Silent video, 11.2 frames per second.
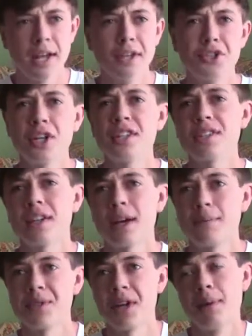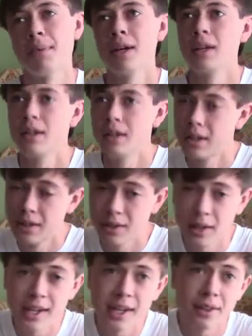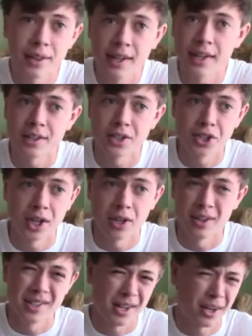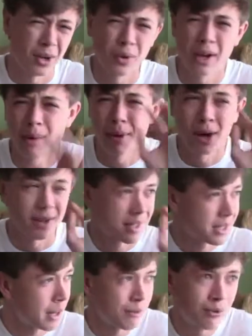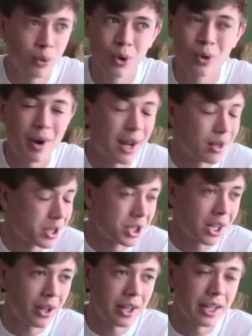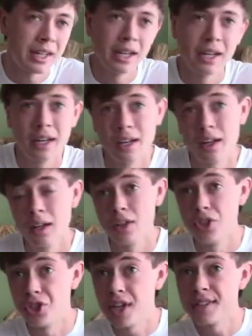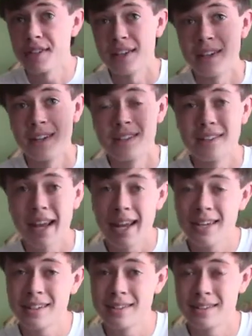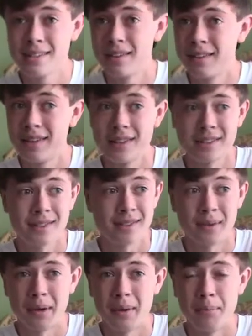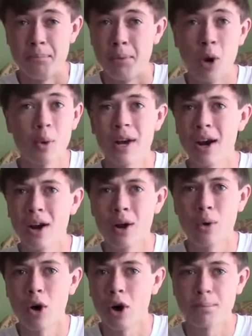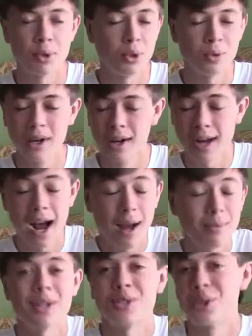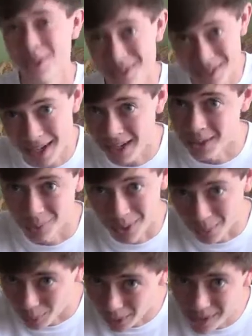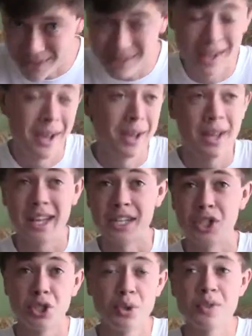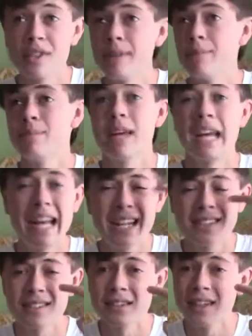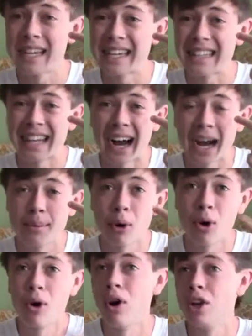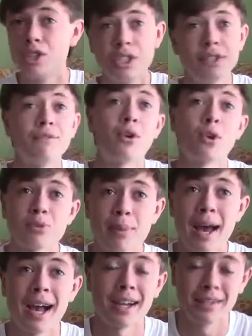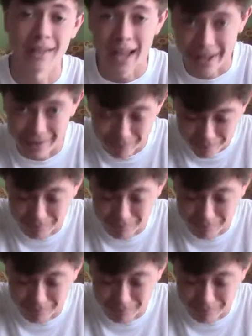Jason comes up. The lady, thinking it's Shelley, is like, "Oh, come on, stop fooling around, Shelley." Jason takes this bow and arrow, harpoon gun, I'm not sure exactly what it was. He shoots it, hits the lady in the eyeball, she falls back and